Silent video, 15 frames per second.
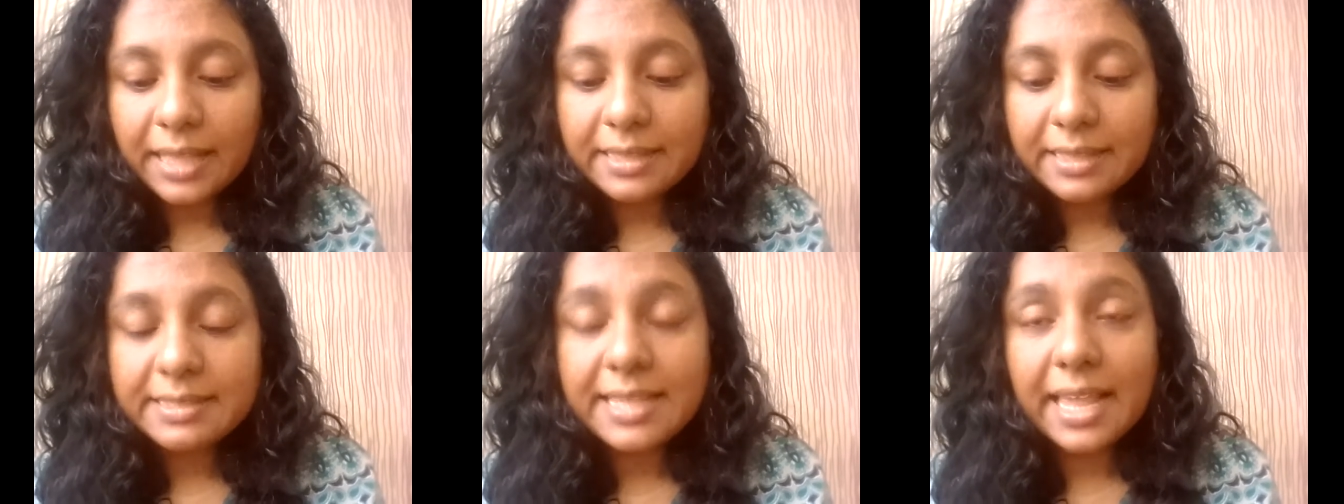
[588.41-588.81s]

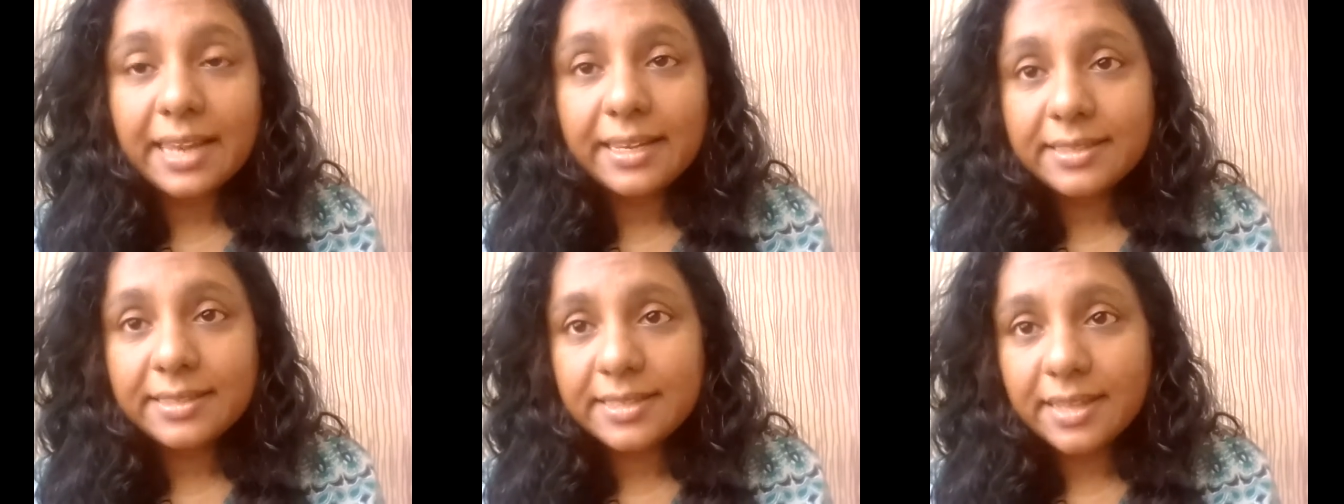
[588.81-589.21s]
and
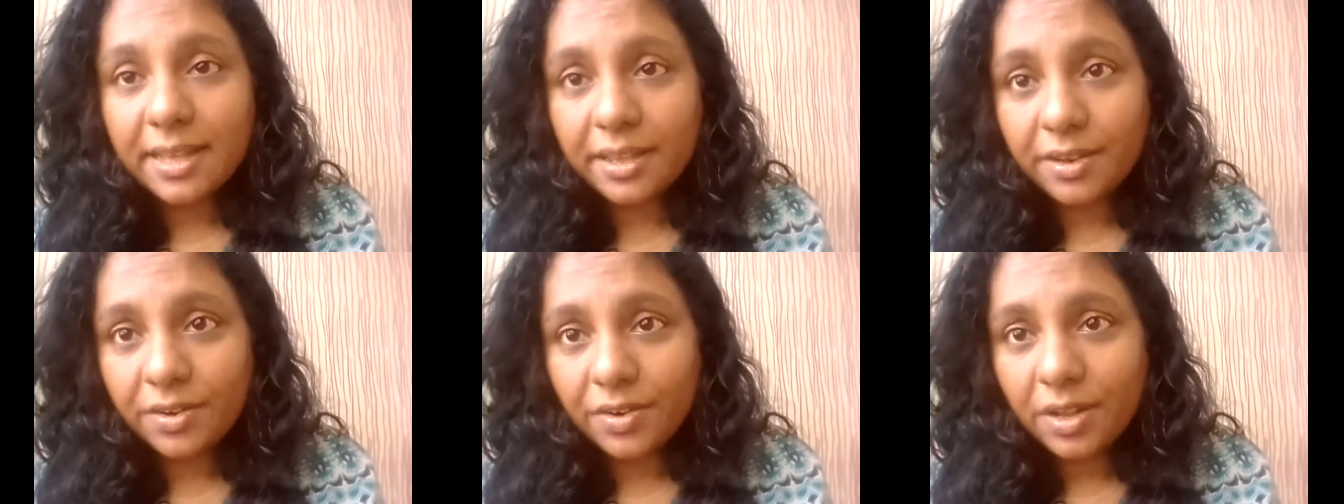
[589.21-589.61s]
Salix
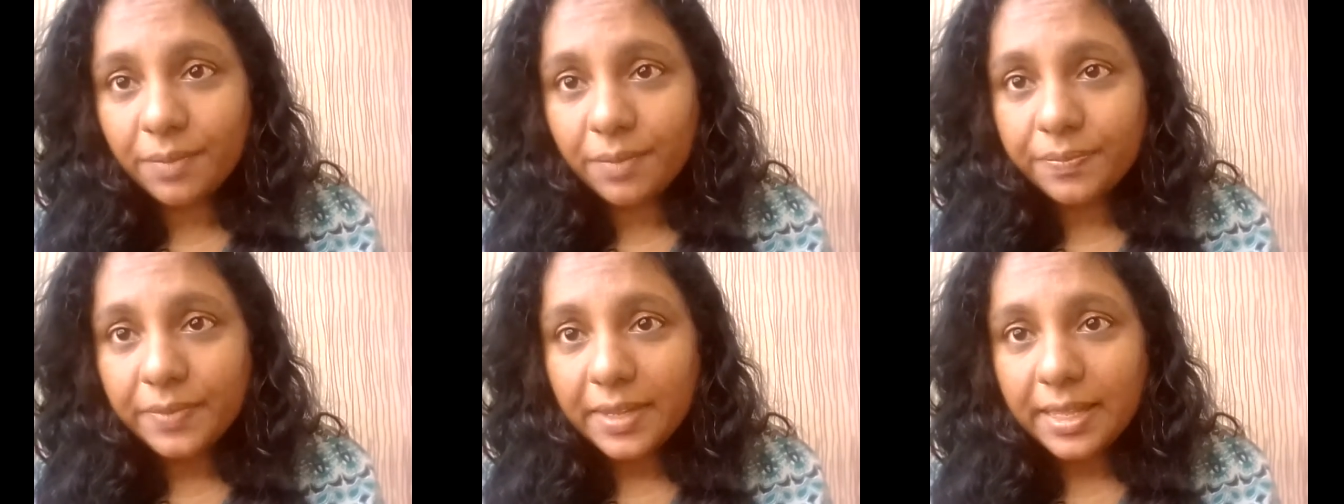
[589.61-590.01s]
nigra
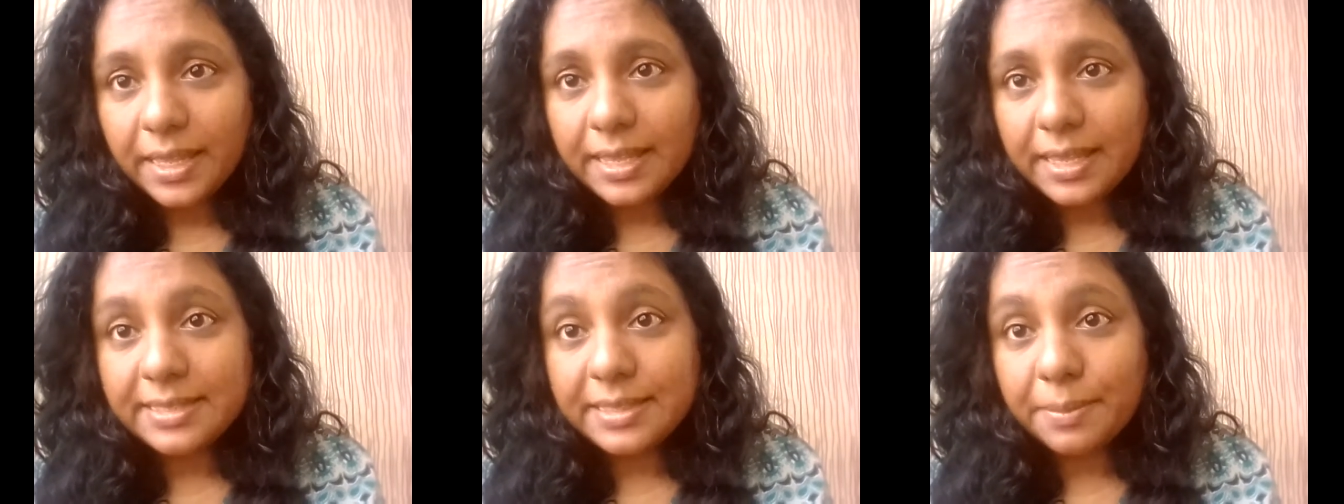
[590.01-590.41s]

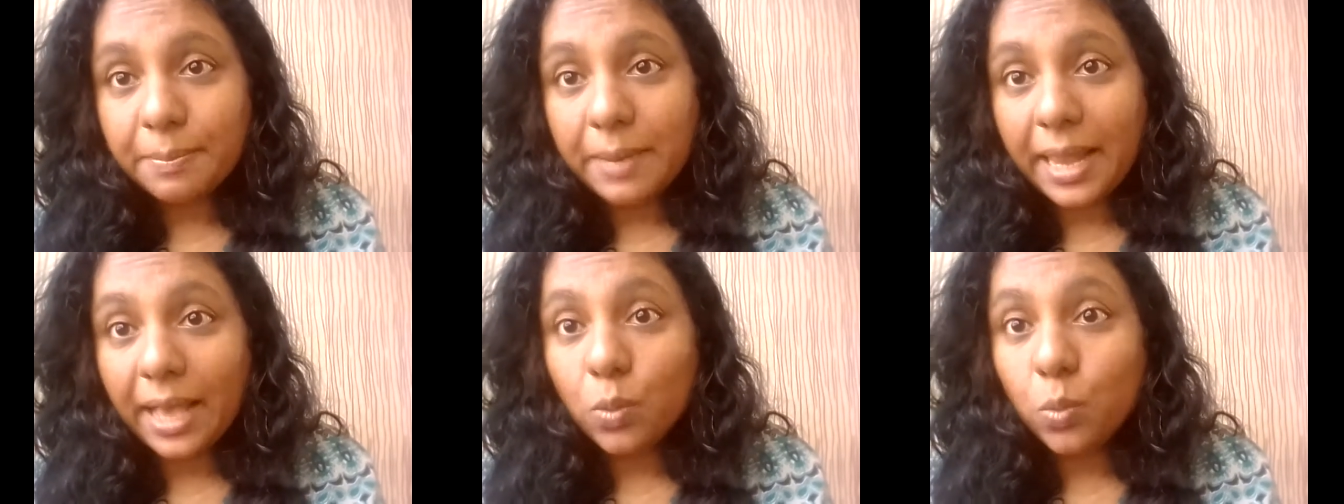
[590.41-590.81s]
is the
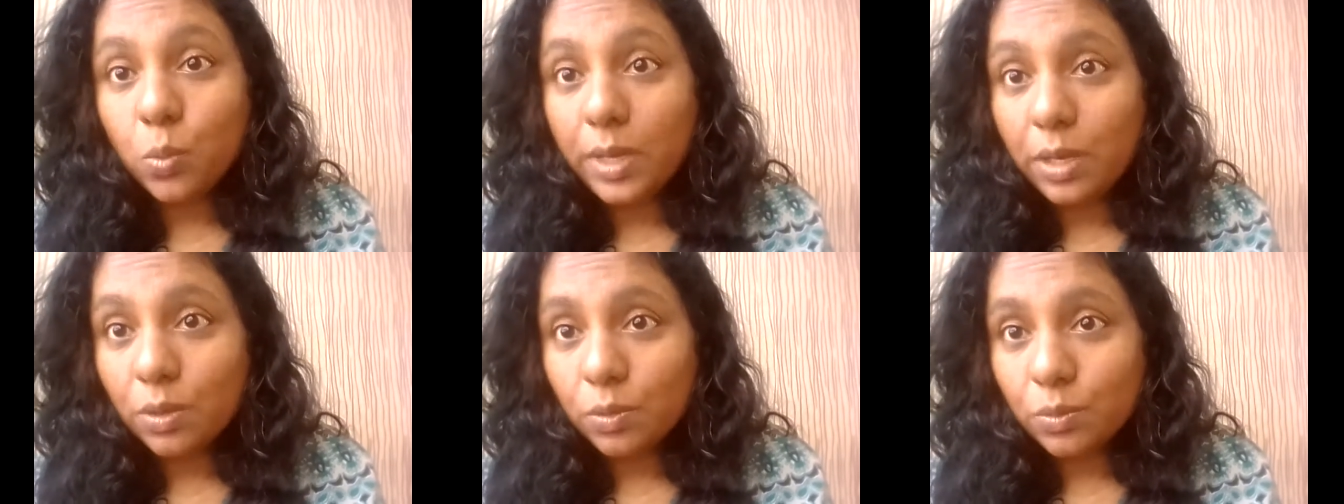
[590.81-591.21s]
black
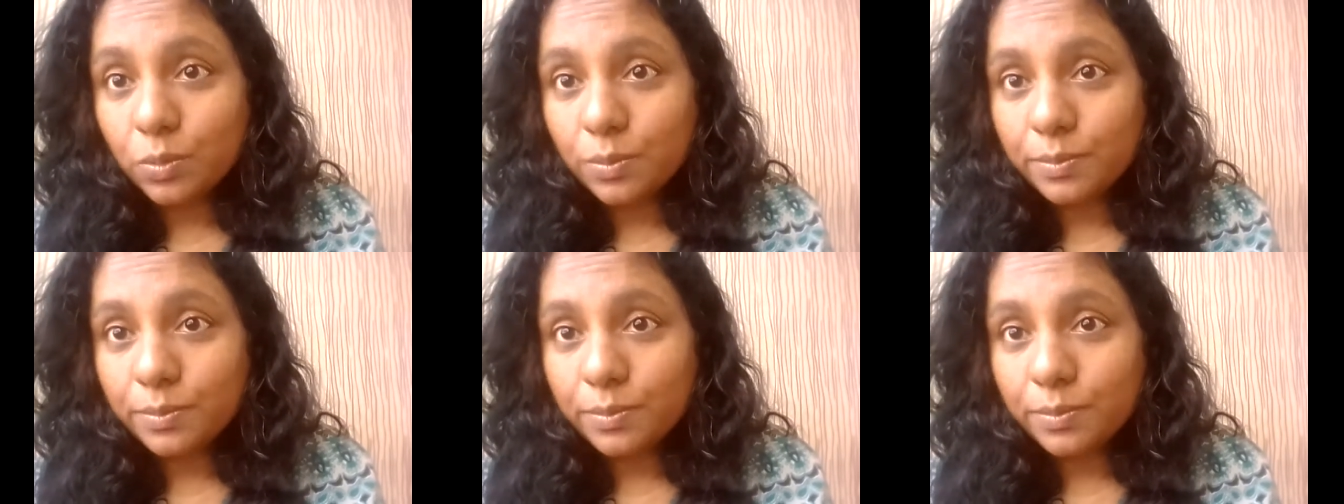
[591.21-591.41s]
willow.